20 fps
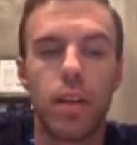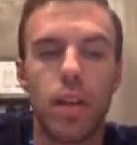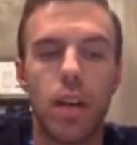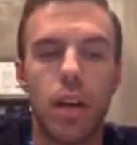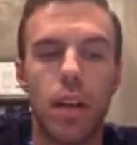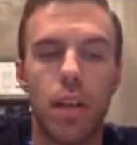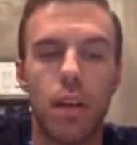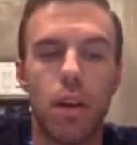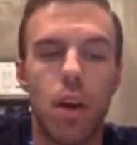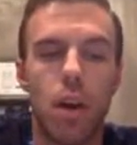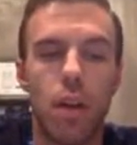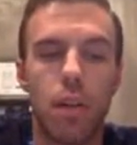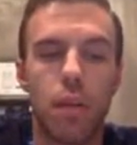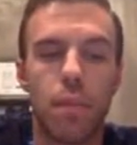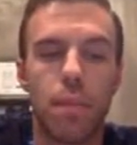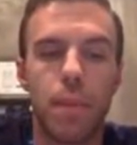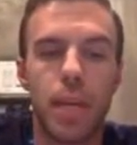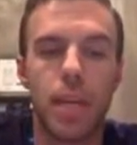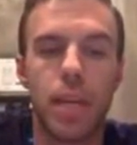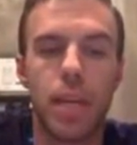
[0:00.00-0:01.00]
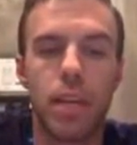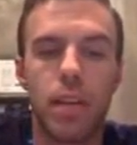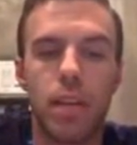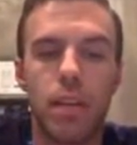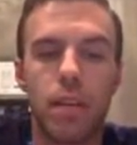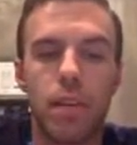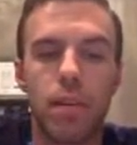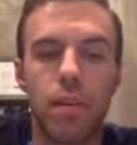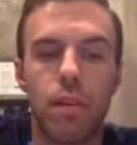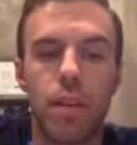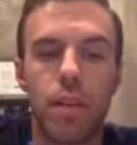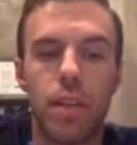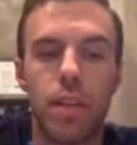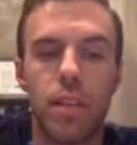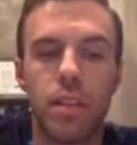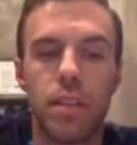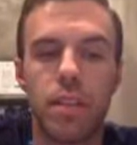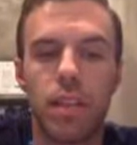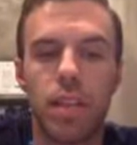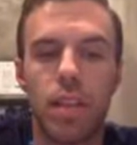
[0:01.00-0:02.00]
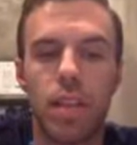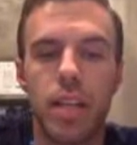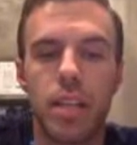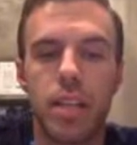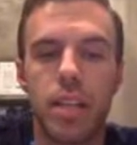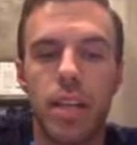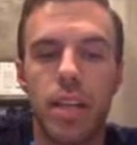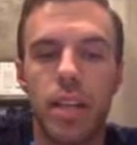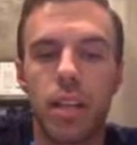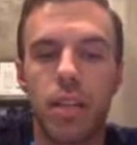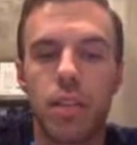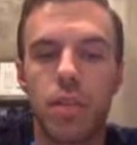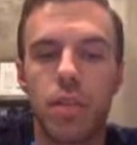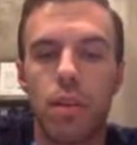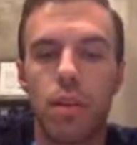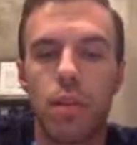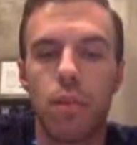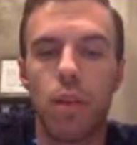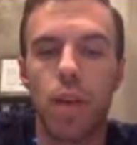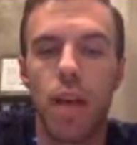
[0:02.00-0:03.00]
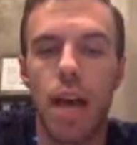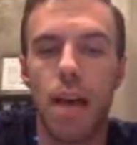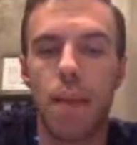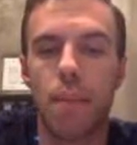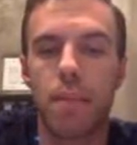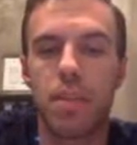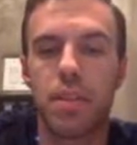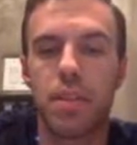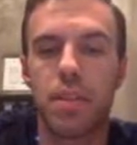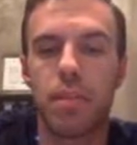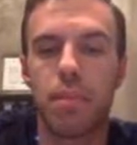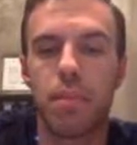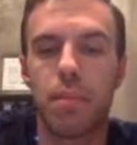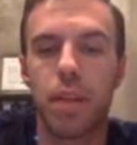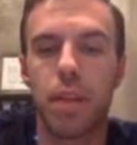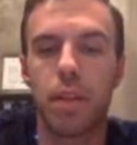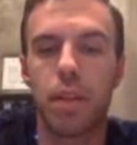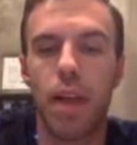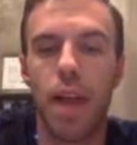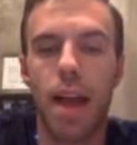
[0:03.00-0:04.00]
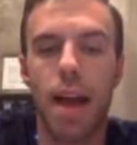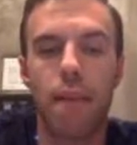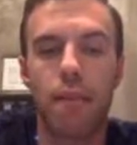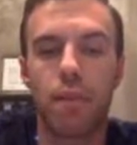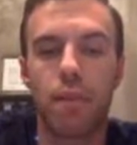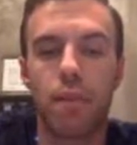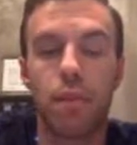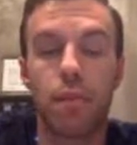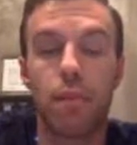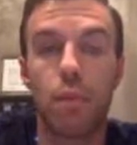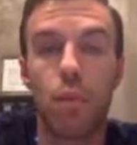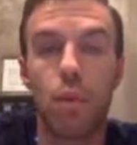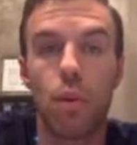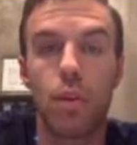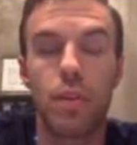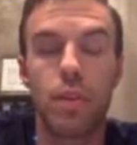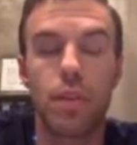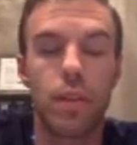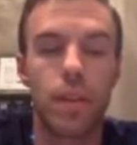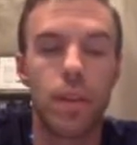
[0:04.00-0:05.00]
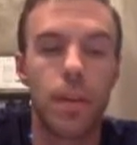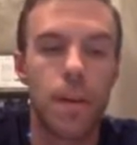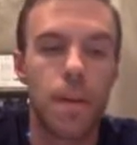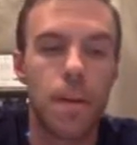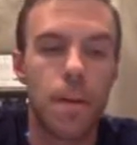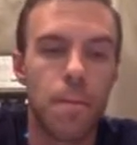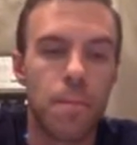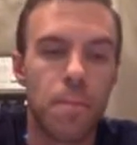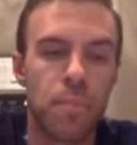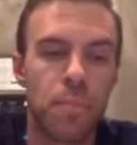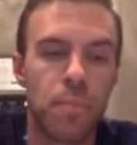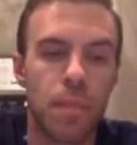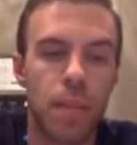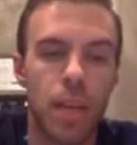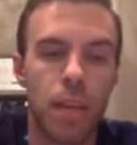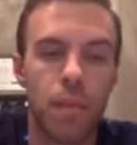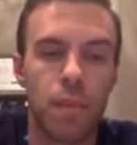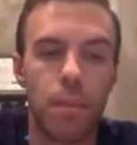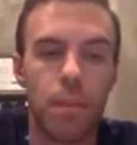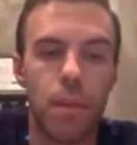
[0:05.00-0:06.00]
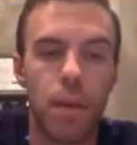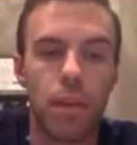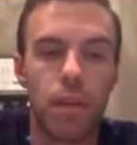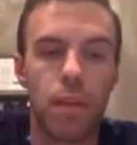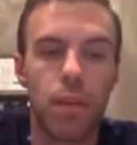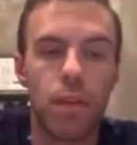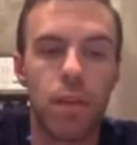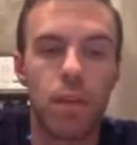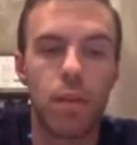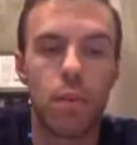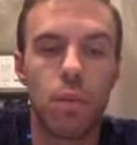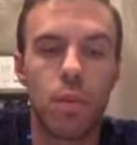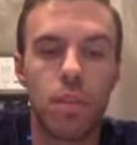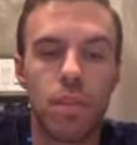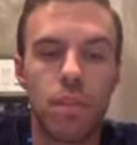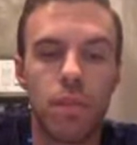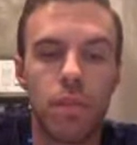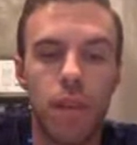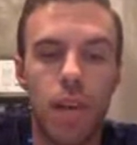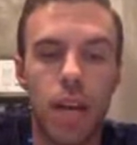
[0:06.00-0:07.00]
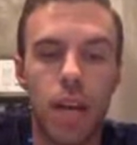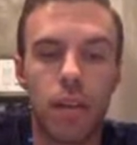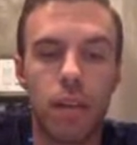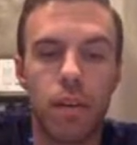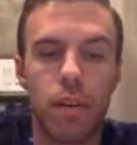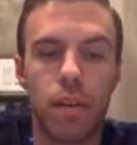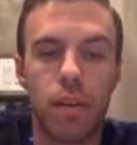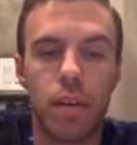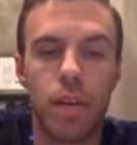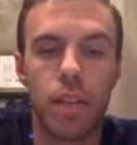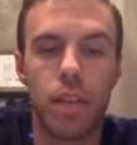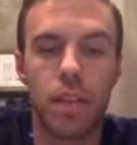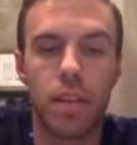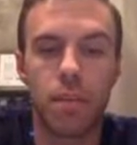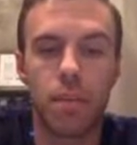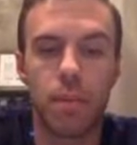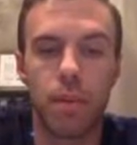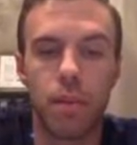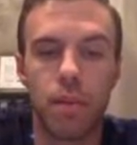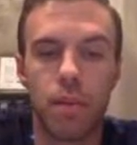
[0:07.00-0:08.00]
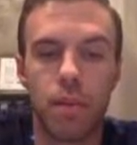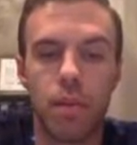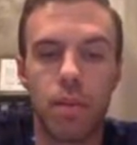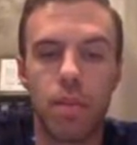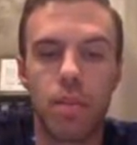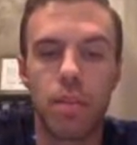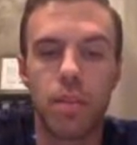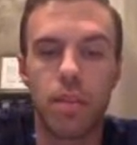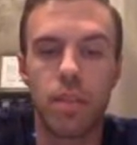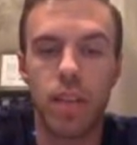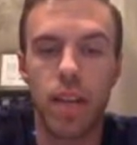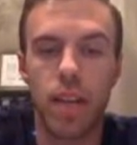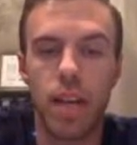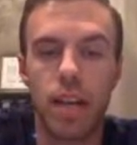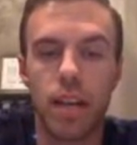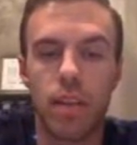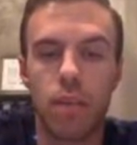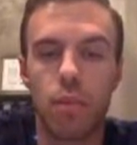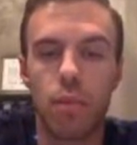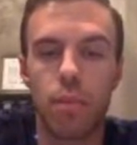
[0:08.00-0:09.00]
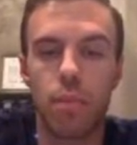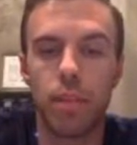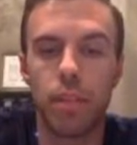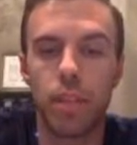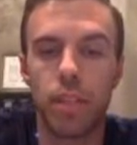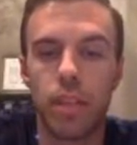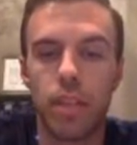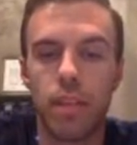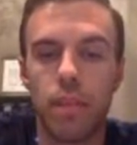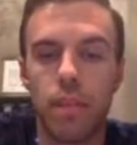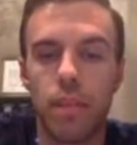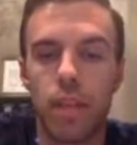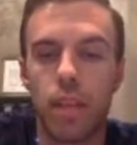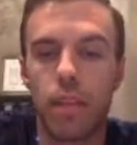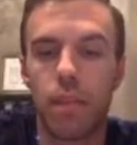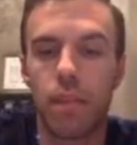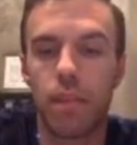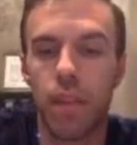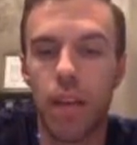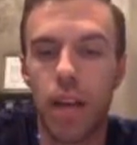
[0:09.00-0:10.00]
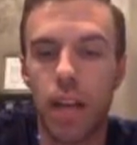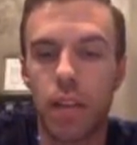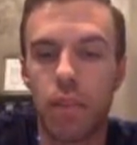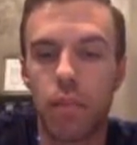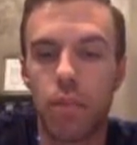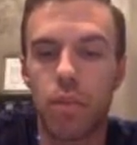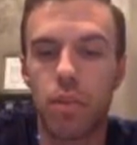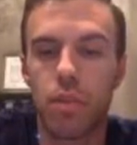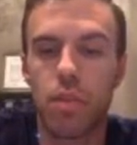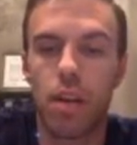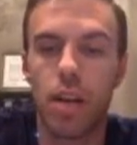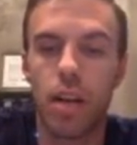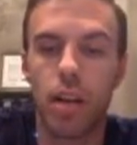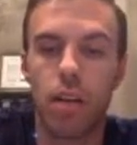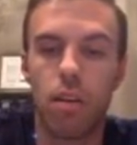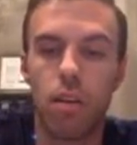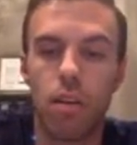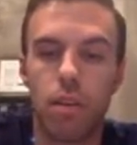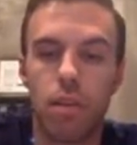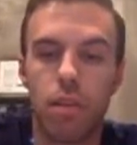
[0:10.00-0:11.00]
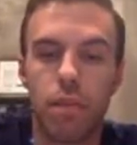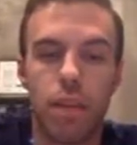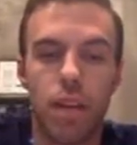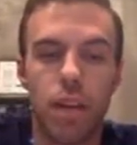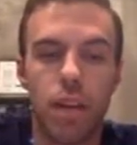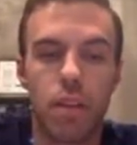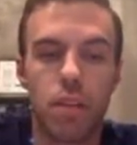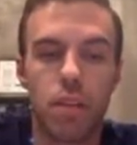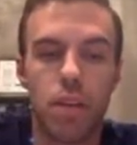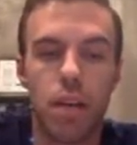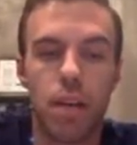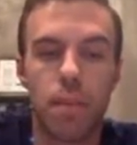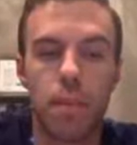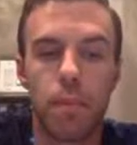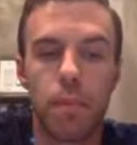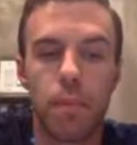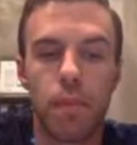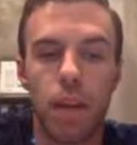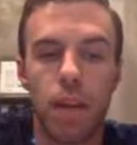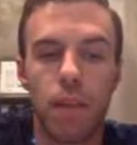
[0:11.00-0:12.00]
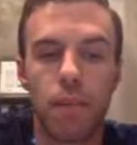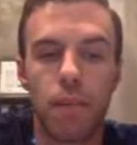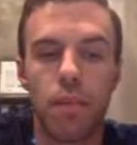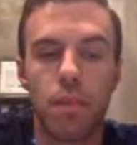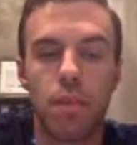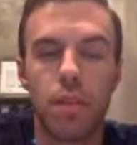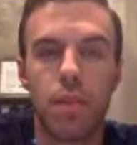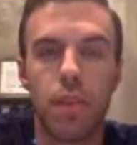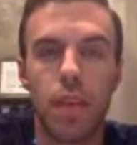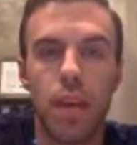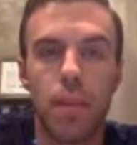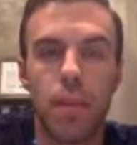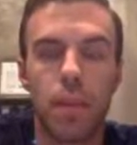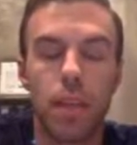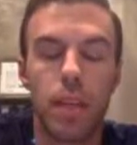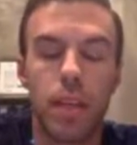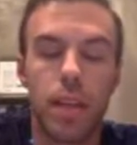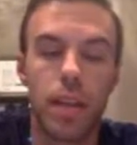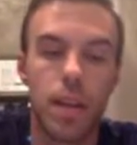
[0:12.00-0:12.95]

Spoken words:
The author painted her in this light to illustrate what happens to the mother after divorce. If the mother was the father in this picture, society would believe that the father was trying hard to find a job and provide for his family.